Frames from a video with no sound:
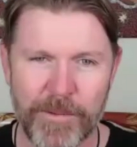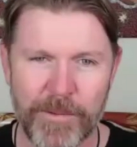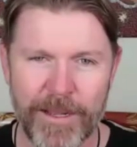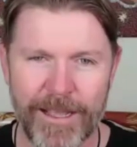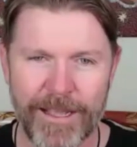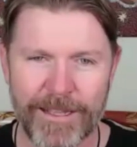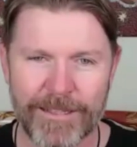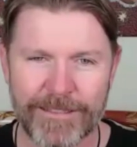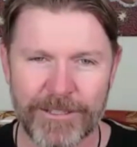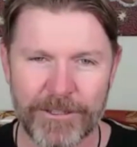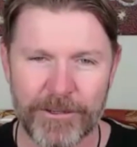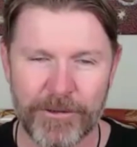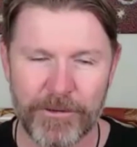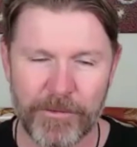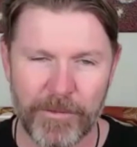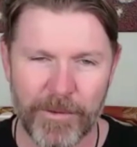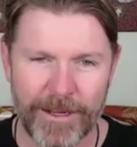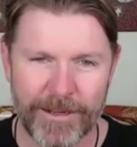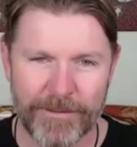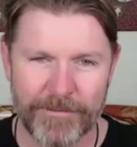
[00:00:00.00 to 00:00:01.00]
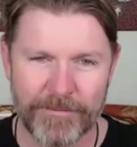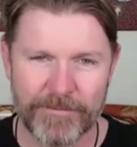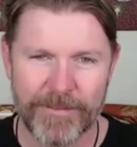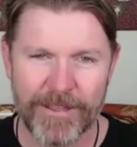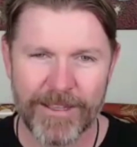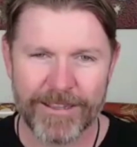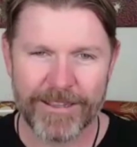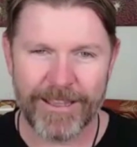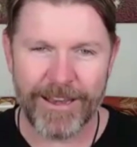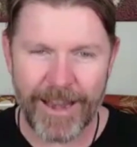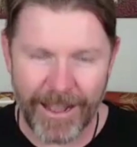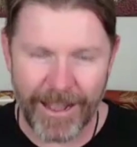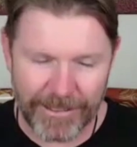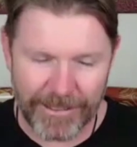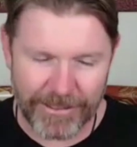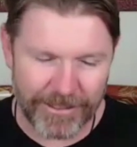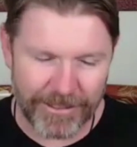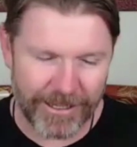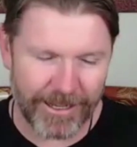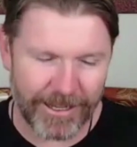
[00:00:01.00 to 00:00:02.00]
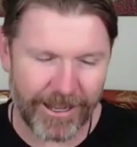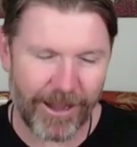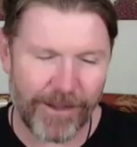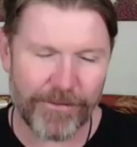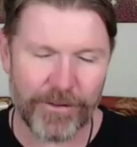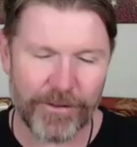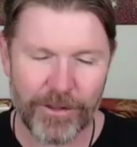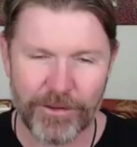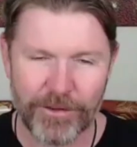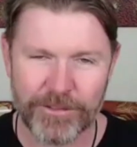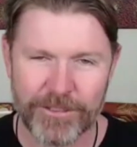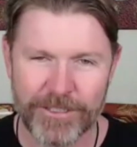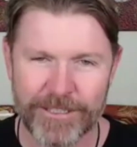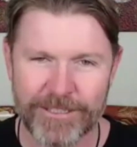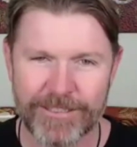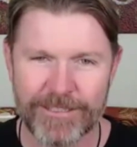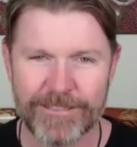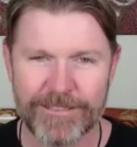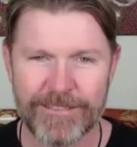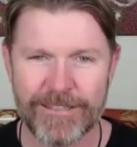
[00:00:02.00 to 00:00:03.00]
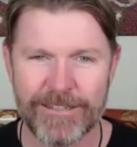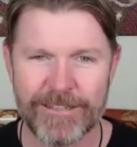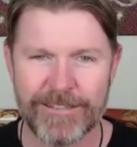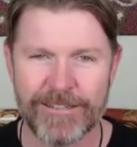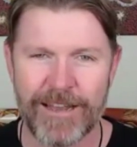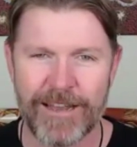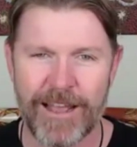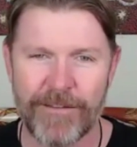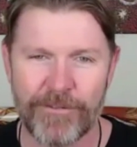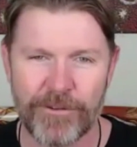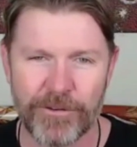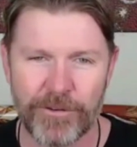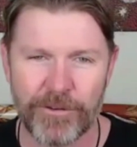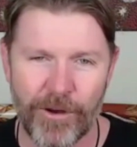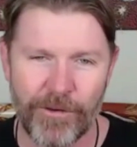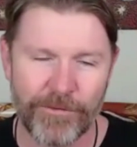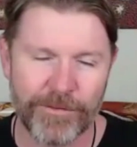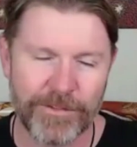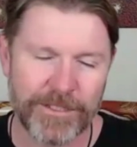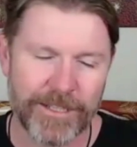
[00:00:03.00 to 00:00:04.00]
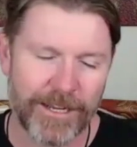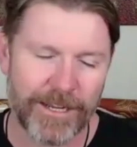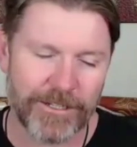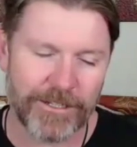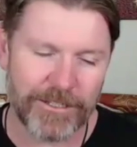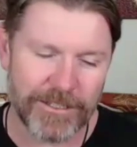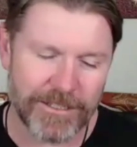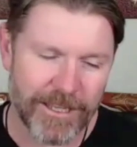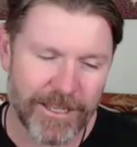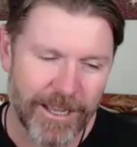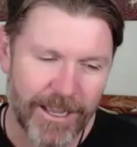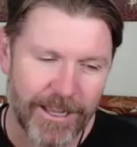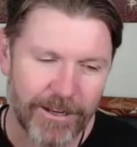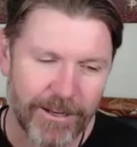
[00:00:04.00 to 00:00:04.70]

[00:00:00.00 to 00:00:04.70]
We get to connect over long distances and have good conversations.